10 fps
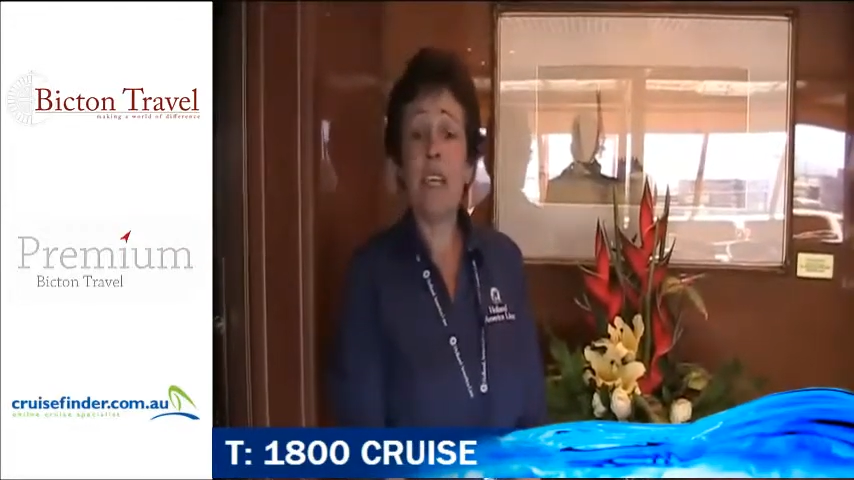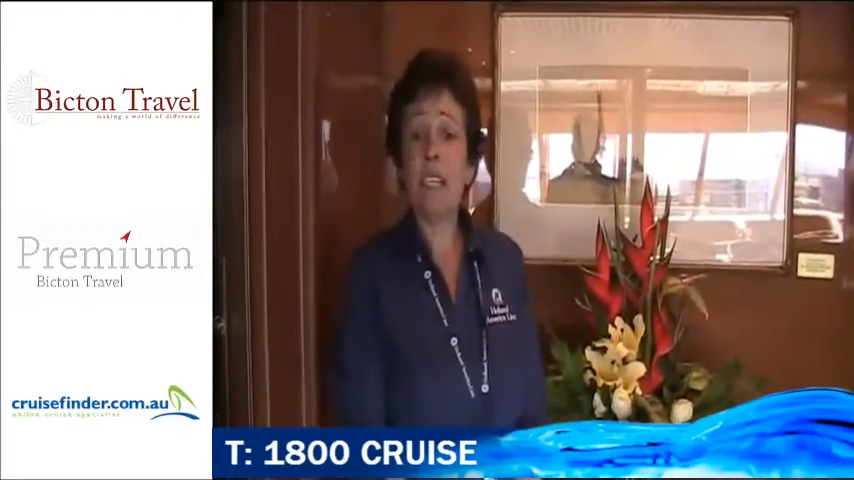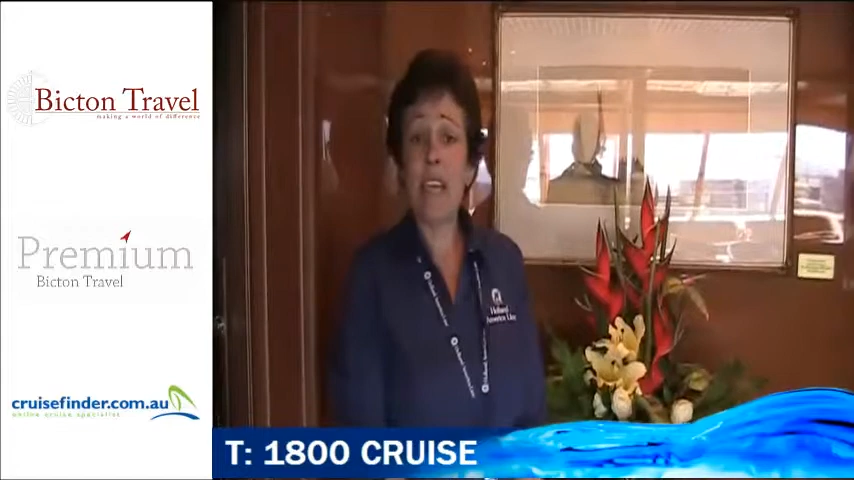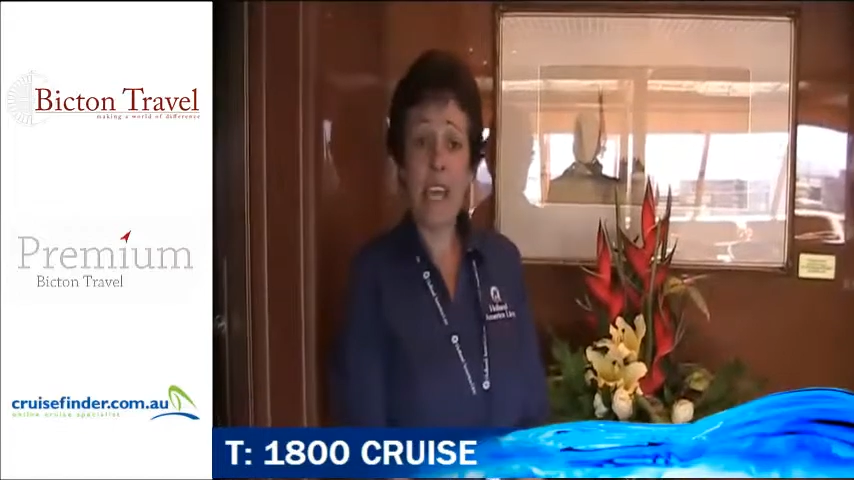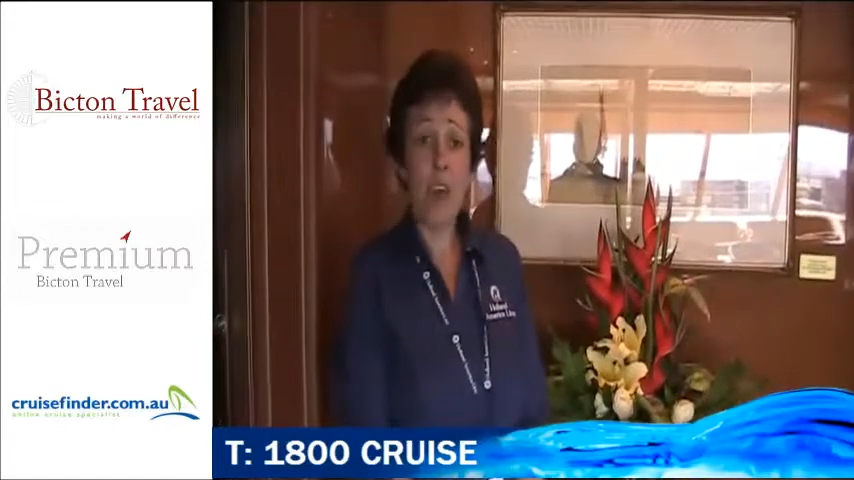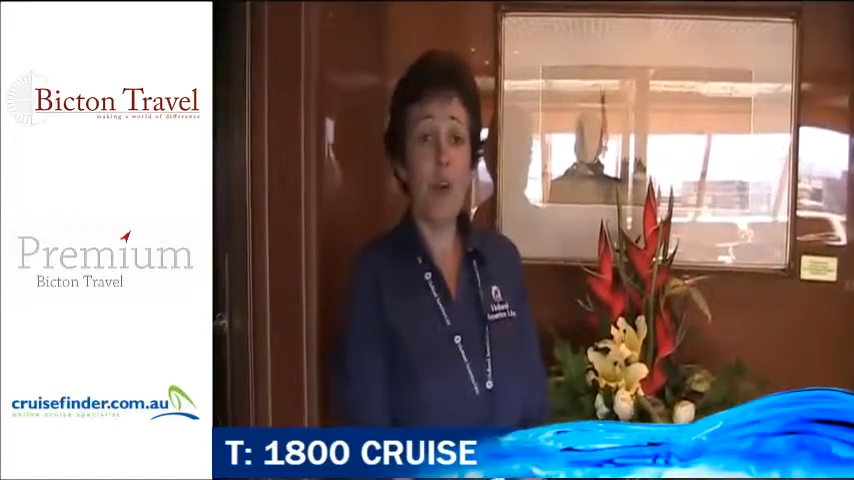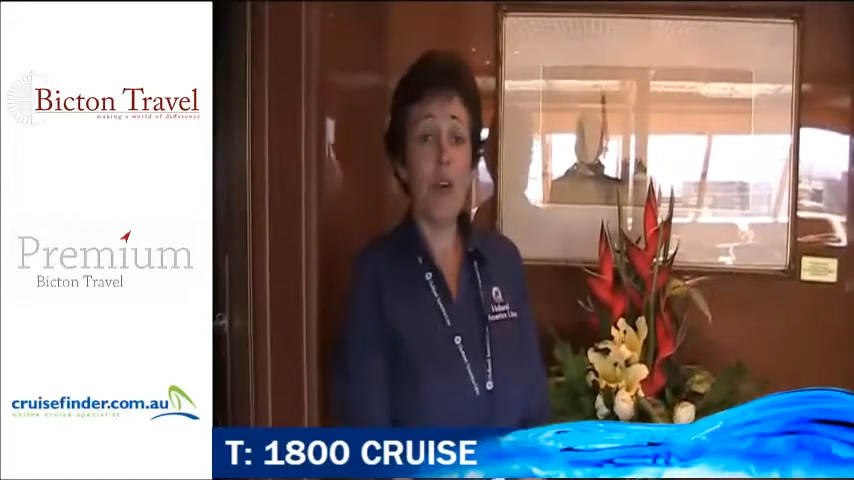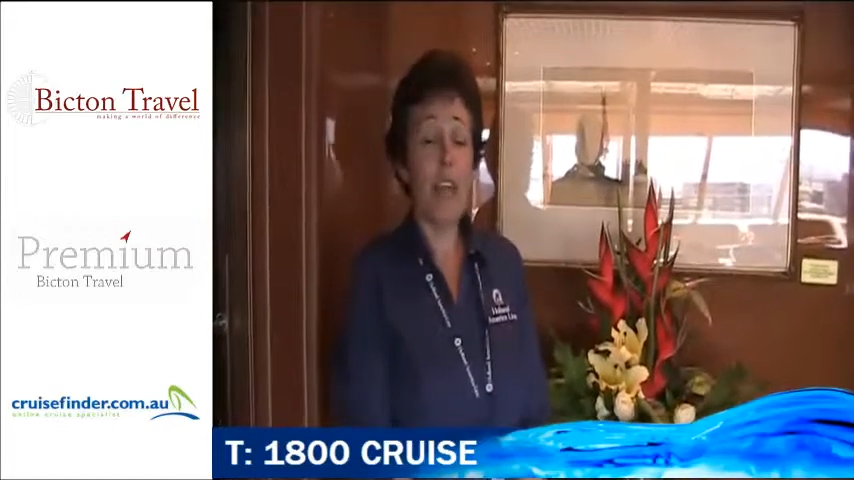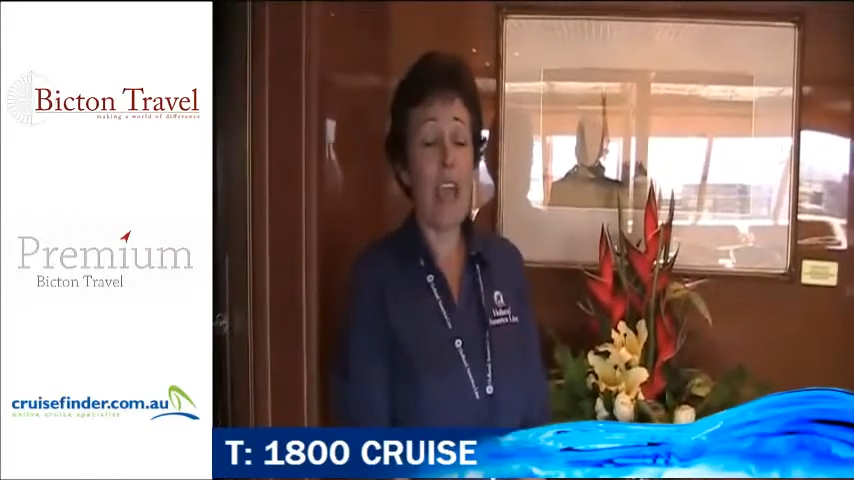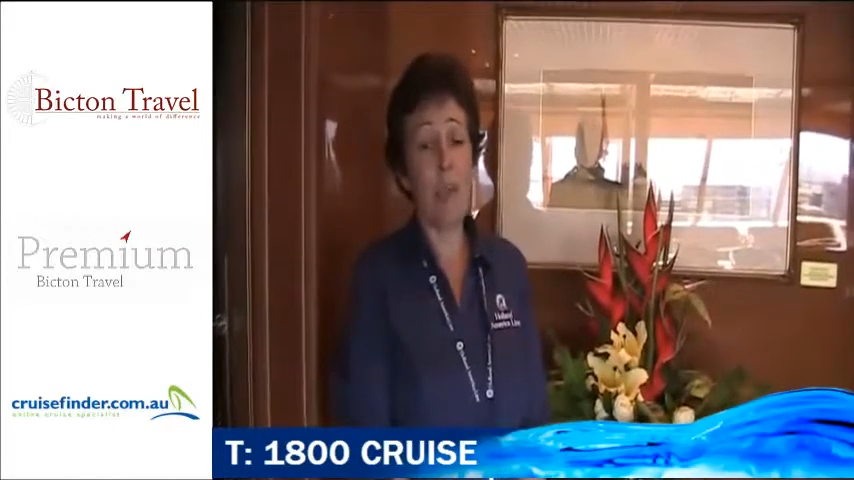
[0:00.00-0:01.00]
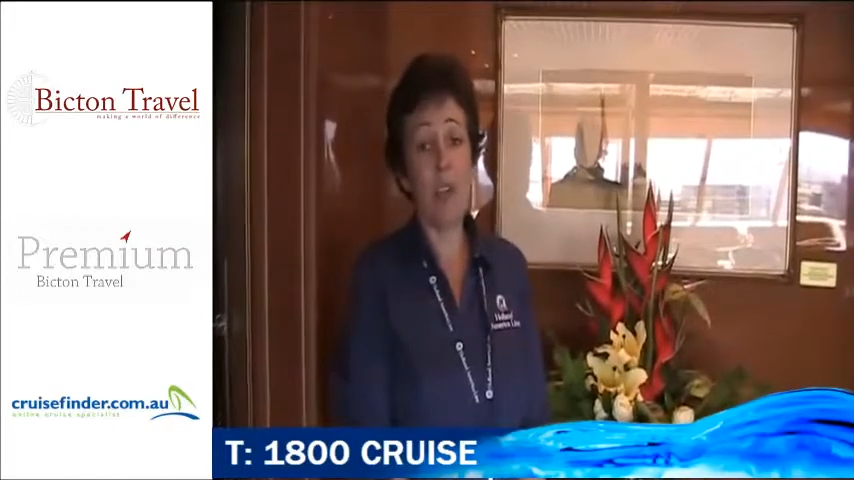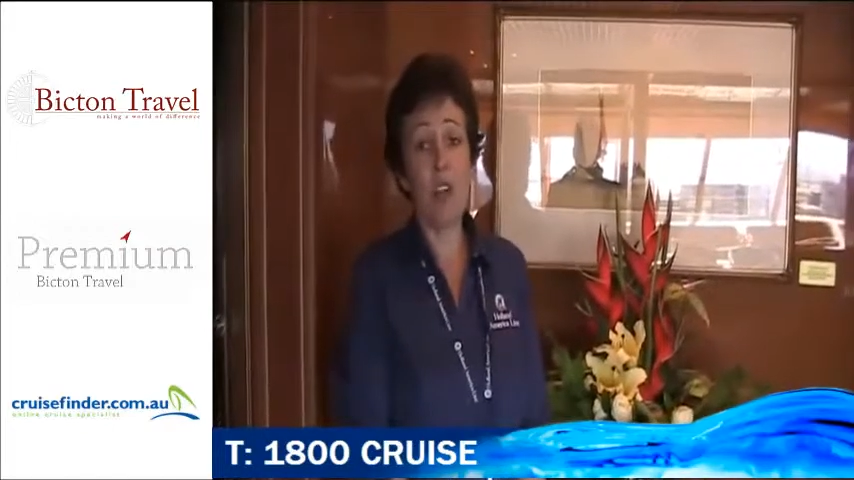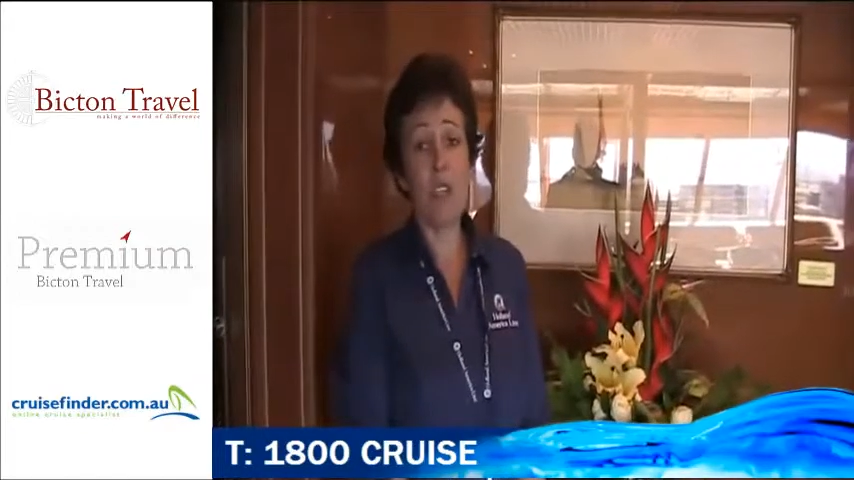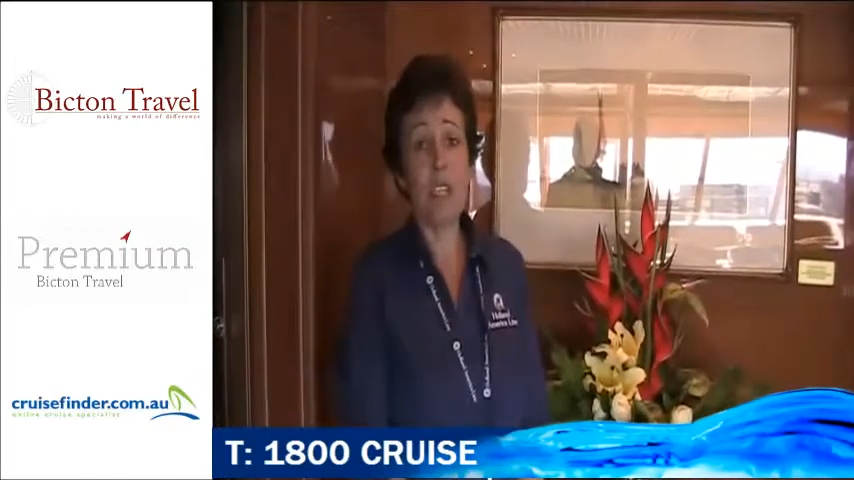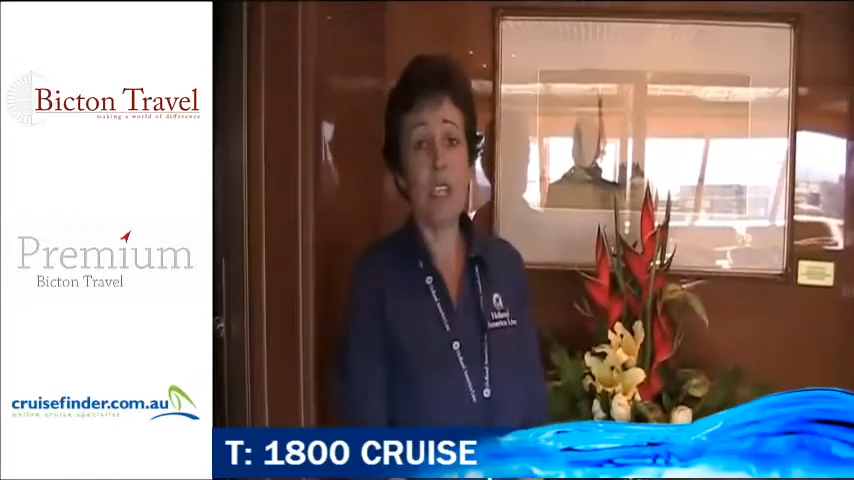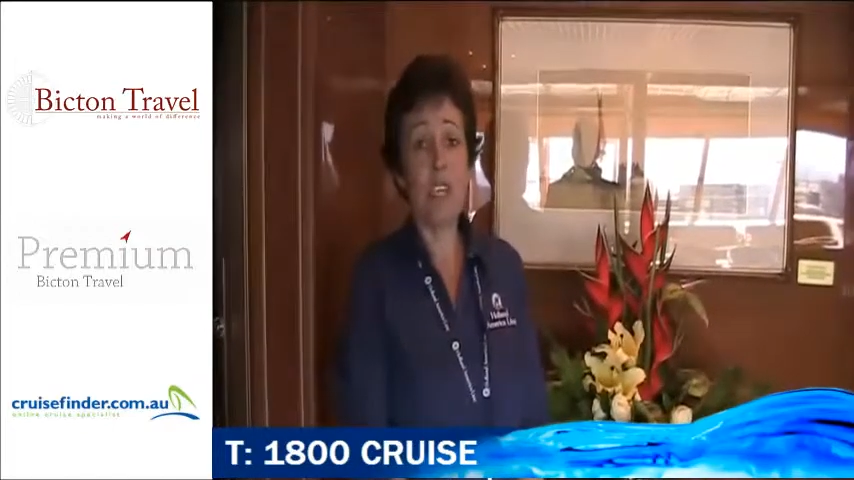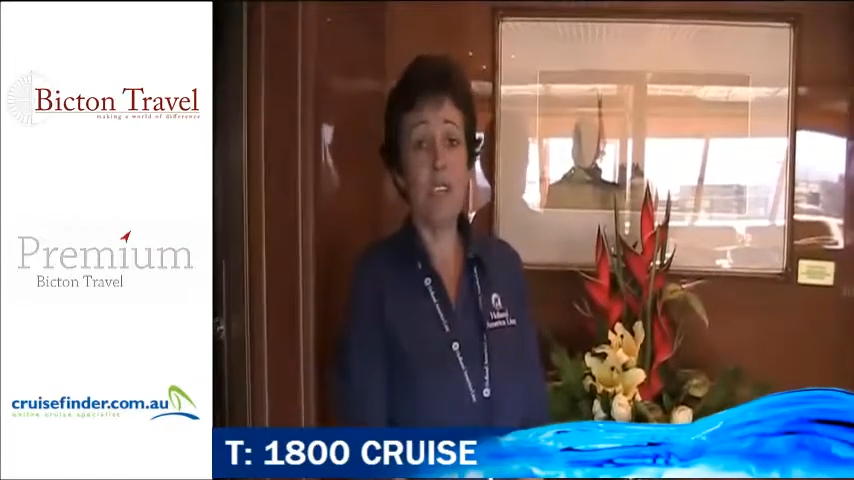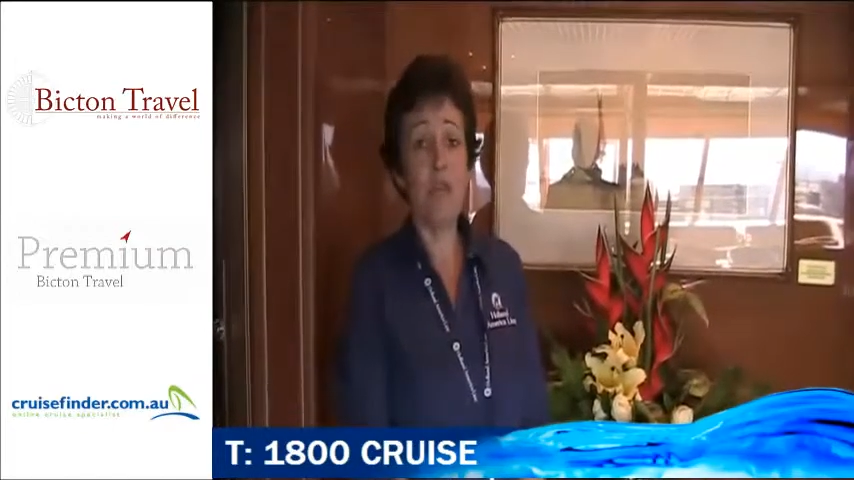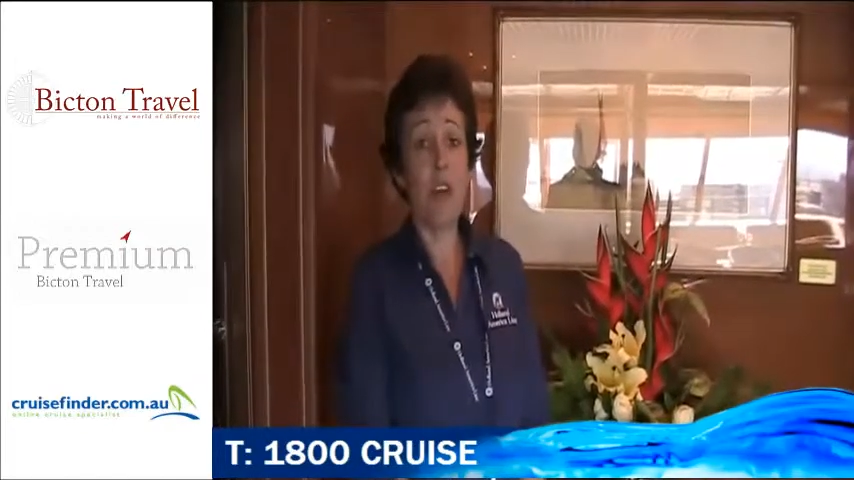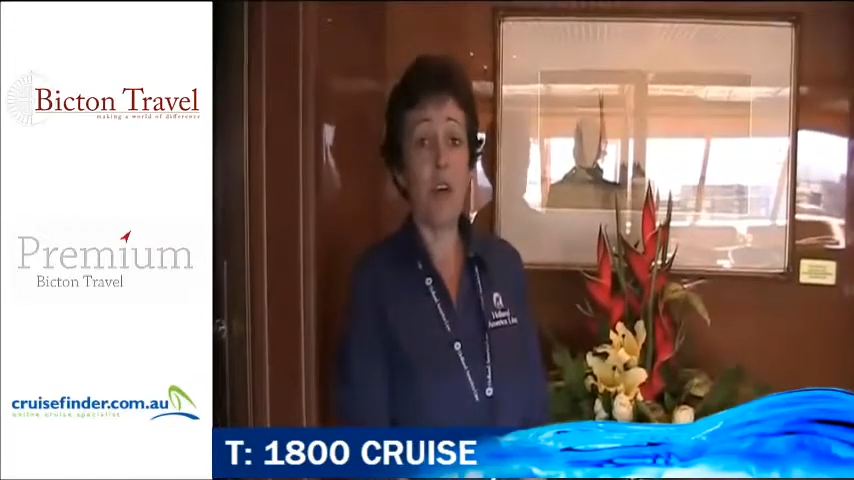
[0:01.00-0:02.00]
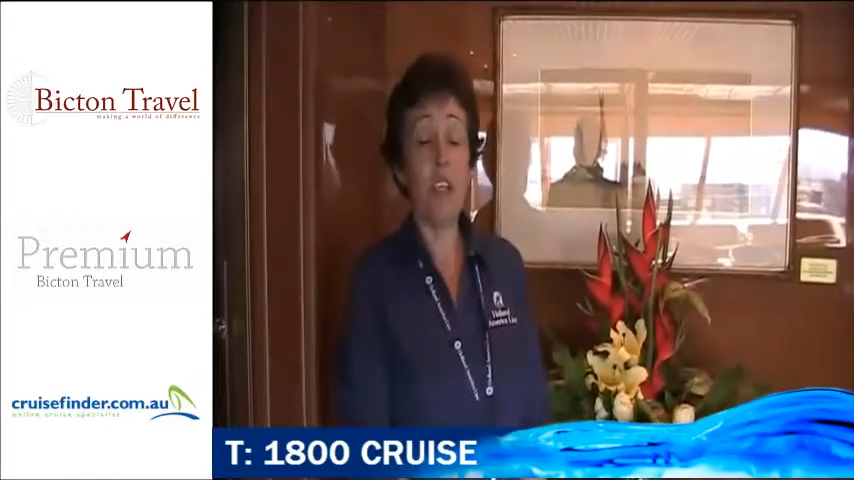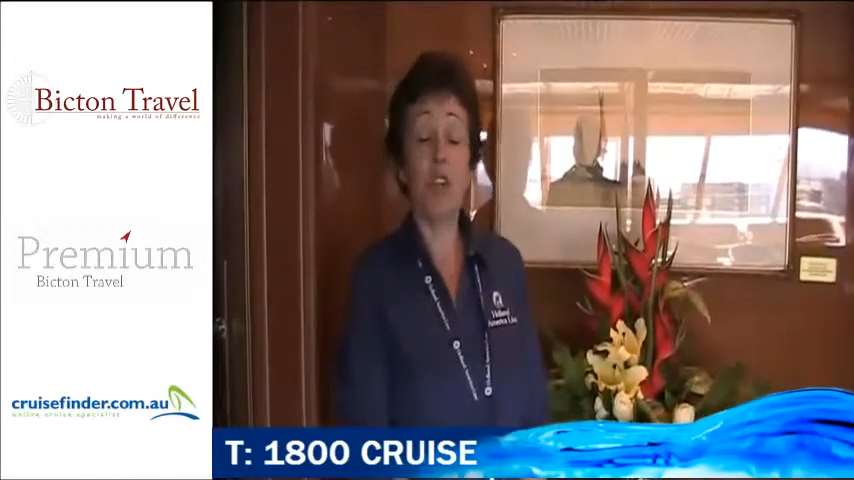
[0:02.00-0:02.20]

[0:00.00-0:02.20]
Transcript: the decor and the ambience is very